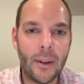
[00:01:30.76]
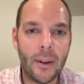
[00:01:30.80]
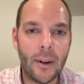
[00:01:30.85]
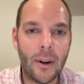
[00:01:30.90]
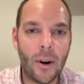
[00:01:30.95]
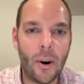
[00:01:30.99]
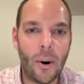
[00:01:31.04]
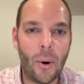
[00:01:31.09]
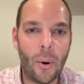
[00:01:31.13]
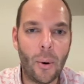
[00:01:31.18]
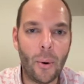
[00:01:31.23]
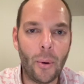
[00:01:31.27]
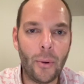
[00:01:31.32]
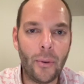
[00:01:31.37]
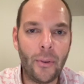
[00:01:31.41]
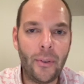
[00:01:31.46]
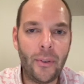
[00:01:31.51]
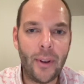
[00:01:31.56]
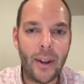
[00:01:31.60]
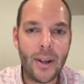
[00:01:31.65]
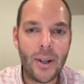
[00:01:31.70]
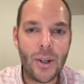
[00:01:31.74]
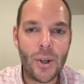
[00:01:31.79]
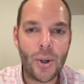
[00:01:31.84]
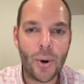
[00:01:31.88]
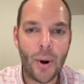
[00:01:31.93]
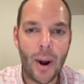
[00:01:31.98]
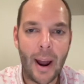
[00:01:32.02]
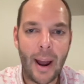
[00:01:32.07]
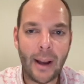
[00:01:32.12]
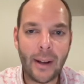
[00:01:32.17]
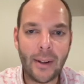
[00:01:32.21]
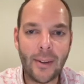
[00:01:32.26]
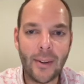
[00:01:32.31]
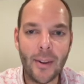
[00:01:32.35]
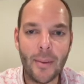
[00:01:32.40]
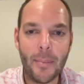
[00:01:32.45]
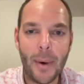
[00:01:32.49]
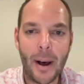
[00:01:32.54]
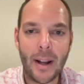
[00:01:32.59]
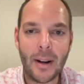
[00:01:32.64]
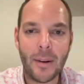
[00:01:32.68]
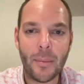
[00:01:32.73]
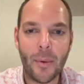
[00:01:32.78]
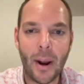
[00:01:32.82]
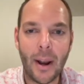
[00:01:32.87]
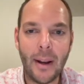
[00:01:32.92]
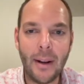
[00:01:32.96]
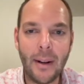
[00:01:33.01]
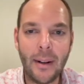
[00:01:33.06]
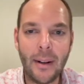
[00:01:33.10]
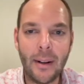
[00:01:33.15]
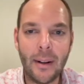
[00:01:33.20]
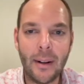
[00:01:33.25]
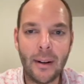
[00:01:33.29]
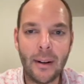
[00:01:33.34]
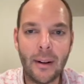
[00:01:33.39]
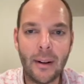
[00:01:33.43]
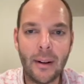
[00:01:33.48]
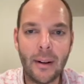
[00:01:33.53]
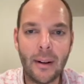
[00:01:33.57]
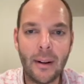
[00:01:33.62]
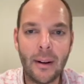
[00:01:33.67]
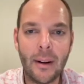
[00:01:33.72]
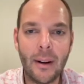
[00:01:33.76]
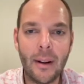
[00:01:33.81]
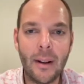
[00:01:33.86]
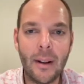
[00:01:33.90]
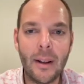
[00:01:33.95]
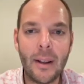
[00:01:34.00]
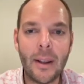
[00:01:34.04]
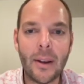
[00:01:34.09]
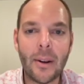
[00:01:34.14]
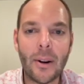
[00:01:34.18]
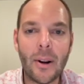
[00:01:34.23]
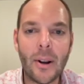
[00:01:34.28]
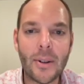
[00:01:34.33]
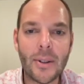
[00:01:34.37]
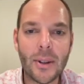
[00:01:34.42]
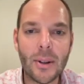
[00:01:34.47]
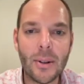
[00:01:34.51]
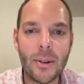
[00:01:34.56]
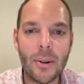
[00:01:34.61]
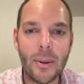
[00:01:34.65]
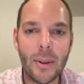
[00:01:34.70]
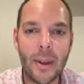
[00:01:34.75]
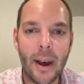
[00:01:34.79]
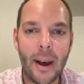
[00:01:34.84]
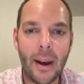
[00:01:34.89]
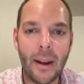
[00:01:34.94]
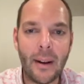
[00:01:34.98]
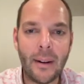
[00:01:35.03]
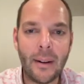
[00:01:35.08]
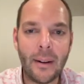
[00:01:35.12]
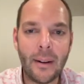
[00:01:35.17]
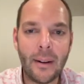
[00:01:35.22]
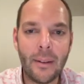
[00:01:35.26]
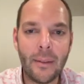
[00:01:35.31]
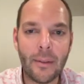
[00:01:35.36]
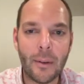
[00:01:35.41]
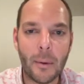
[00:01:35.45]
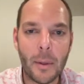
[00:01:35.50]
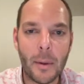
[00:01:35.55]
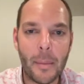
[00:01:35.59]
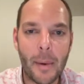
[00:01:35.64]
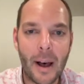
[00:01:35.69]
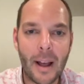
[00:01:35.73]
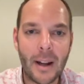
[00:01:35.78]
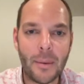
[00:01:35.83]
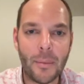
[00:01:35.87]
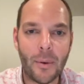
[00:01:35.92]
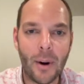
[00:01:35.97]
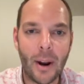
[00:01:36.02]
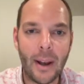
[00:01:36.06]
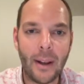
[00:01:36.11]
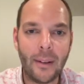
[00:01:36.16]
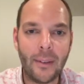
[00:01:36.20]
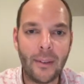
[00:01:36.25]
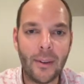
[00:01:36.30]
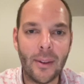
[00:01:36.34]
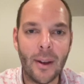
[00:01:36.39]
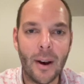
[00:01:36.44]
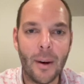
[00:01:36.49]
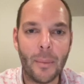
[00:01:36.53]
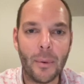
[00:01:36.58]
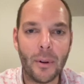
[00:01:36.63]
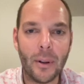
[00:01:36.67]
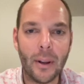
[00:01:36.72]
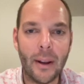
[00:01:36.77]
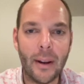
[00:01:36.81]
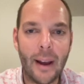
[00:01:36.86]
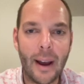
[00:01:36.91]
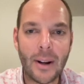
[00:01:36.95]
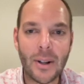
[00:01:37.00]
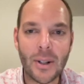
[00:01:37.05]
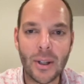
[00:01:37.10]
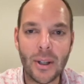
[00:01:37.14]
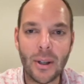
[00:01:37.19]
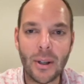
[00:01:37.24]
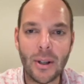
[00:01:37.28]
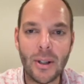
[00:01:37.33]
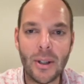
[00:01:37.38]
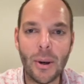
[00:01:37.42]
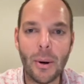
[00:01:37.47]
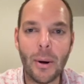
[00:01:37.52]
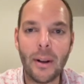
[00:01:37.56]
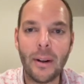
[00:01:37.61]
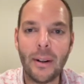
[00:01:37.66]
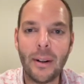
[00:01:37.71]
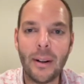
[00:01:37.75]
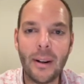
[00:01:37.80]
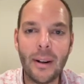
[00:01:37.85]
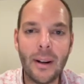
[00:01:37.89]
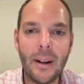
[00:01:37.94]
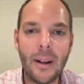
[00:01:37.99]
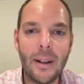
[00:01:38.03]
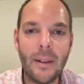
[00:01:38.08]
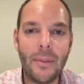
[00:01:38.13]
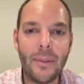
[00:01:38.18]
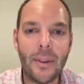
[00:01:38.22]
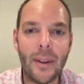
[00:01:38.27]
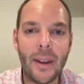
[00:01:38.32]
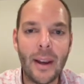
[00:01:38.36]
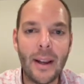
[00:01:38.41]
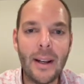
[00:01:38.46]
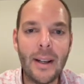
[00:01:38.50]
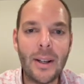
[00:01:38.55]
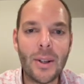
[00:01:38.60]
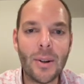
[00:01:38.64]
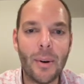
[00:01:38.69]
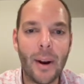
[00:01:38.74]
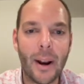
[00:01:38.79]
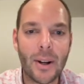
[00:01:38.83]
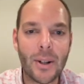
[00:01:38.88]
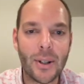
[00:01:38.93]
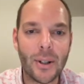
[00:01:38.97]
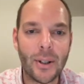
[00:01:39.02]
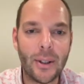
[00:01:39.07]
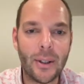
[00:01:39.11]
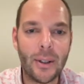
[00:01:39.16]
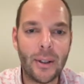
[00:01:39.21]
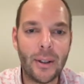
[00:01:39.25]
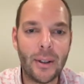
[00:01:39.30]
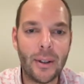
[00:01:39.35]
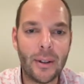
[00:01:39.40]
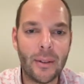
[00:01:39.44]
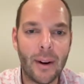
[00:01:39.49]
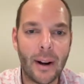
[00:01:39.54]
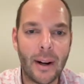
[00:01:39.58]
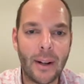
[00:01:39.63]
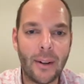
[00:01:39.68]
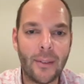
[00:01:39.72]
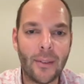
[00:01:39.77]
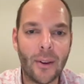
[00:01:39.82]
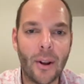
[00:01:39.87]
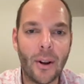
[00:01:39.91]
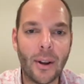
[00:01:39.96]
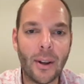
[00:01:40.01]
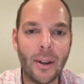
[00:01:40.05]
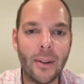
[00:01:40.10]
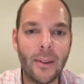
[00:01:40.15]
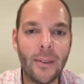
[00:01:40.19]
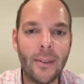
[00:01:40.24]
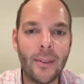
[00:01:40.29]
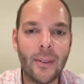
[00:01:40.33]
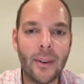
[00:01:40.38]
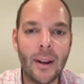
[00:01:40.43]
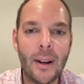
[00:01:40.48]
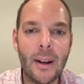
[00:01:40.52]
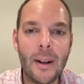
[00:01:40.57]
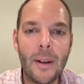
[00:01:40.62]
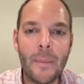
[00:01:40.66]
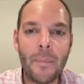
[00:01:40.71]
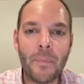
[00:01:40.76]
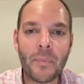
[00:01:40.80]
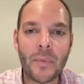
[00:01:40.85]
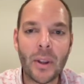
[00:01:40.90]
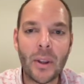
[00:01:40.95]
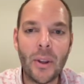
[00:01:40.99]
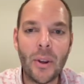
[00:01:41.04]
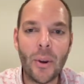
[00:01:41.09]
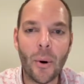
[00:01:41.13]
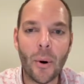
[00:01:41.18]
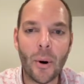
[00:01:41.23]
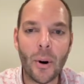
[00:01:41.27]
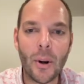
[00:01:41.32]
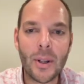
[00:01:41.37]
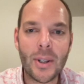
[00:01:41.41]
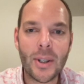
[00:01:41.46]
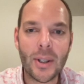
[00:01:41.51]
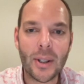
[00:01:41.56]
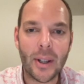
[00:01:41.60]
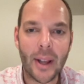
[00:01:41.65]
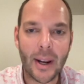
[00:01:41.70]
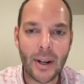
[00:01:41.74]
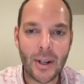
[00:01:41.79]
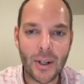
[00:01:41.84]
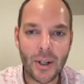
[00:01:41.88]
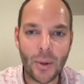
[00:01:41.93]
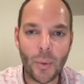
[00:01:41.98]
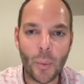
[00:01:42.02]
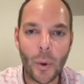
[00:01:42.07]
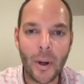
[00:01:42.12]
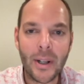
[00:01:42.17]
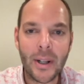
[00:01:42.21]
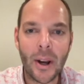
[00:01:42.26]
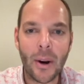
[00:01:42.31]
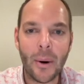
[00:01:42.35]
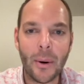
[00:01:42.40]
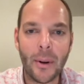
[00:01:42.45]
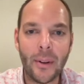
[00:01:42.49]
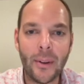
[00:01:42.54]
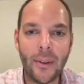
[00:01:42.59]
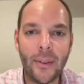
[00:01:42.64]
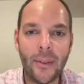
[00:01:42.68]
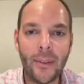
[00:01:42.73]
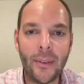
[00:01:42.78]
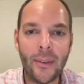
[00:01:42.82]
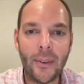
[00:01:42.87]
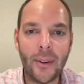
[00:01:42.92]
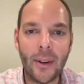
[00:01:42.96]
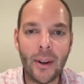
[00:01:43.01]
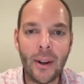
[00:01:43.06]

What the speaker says: hold and drag to the bottom right. You can also do that from the bottom right to the upper left. Actually, you can do it any direction, right? As long as your selection window is